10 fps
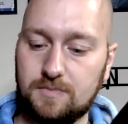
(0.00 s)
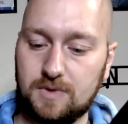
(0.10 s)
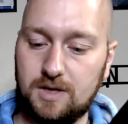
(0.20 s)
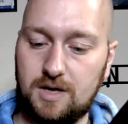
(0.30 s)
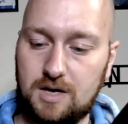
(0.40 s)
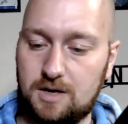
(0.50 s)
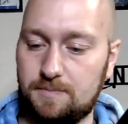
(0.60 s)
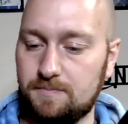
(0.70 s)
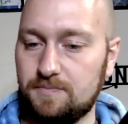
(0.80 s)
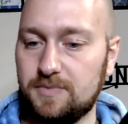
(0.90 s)

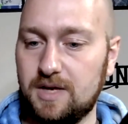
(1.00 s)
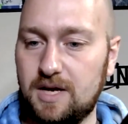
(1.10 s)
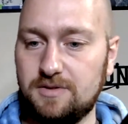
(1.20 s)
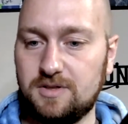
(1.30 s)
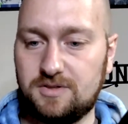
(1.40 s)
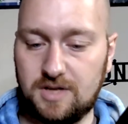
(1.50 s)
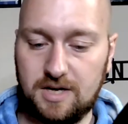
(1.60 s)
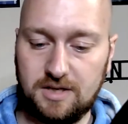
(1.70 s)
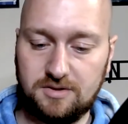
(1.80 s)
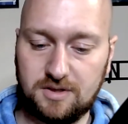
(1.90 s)
In the
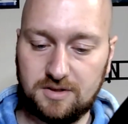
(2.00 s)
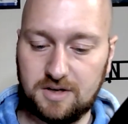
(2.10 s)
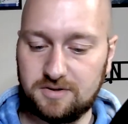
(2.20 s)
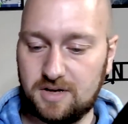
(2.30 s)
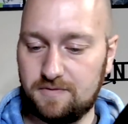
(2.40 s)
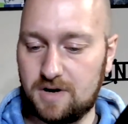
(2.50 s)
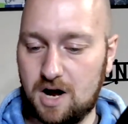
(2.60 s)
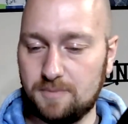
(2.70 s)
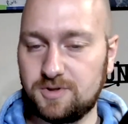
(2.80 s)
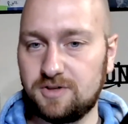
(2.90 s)
settings, it does have an
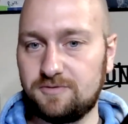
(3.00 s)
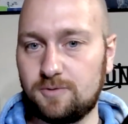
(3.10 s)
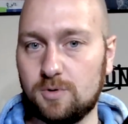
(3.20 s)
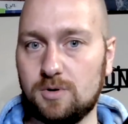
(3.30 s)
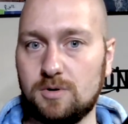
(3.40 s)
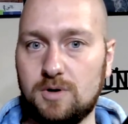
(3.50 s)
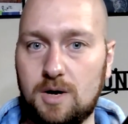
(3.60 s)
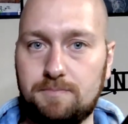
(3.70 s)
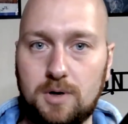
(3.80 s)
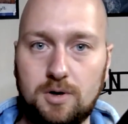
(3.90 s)
option for a
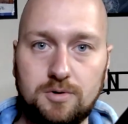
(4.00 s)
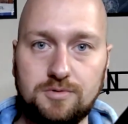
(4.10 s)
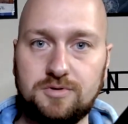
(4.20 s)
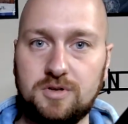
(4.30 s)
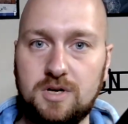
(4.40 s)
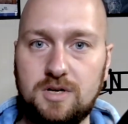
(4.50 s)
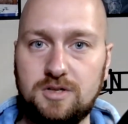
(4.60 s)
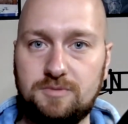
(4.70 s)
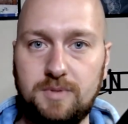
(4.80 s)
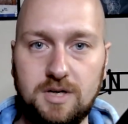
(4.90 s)
Bose
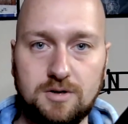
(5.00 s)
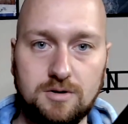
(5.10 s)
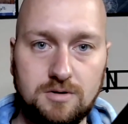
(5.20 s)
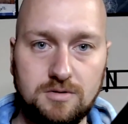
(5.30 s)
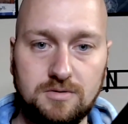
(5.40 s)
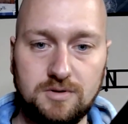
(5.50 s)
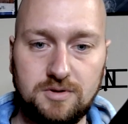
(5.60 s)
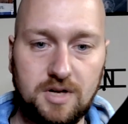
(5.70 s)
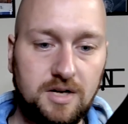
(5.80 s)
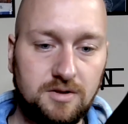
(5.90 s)
speaker
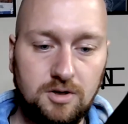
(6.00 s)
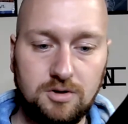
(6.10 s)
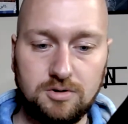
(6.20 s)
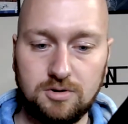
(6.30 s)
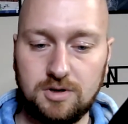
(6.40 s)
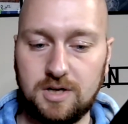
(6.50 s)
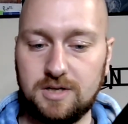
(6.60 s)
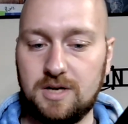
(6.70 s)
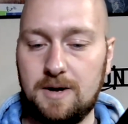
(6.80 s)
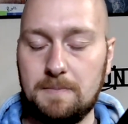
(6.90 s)
setting that you can turn on.
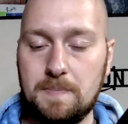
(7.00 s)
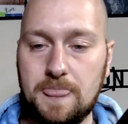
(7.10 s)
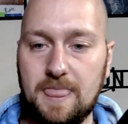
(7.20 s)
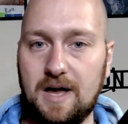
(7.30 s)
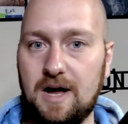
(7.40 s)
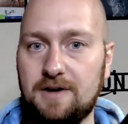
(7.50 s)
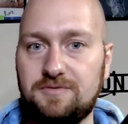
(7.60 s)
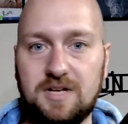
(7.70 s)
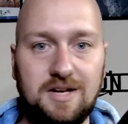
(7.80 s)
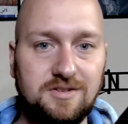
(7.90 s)
I've
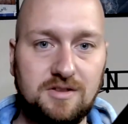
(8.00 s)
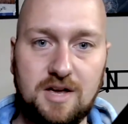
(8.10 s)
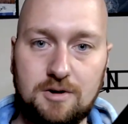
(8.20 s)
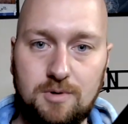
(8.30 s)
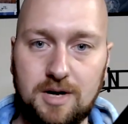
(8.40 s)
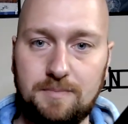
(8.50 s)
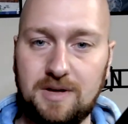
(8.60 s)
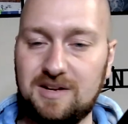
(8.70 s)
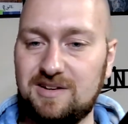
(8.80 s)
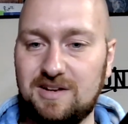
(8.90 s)
tested that quite a
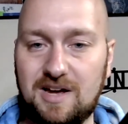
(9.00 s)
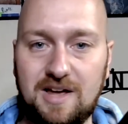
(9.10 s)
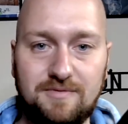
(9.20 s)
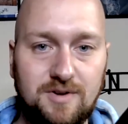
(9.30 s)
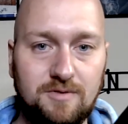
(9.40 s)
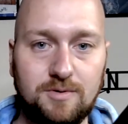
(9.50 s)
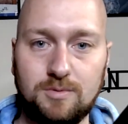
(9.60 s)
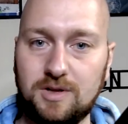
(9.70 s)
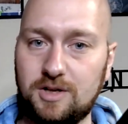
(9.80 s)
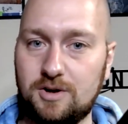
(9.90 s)
bit. I have never
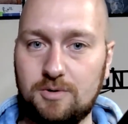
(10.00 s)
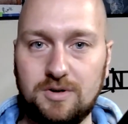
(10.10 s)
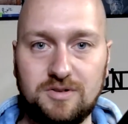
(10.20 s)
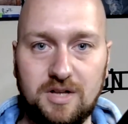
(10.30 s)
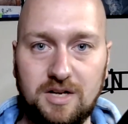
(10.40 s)
really noticed any